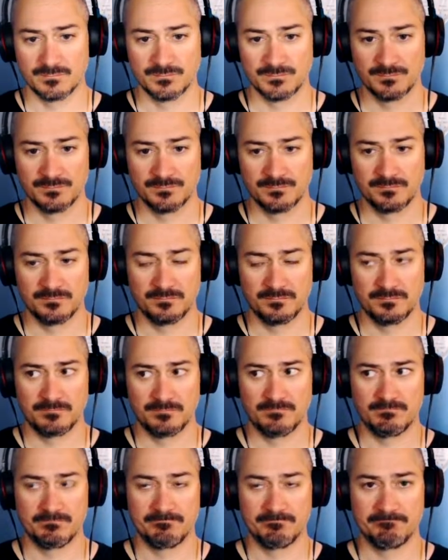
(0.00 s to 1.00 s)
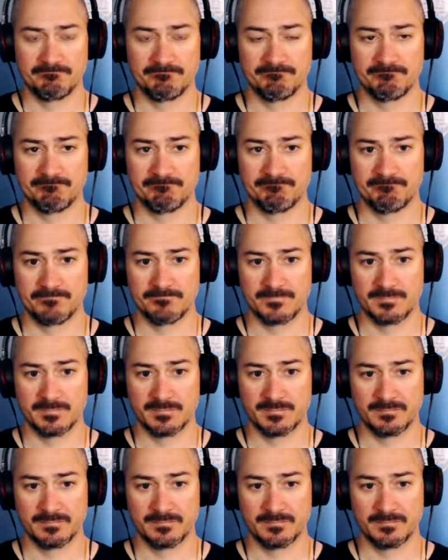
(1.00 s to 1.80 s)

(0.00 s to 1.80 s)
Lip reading: No one is speaking in this clip.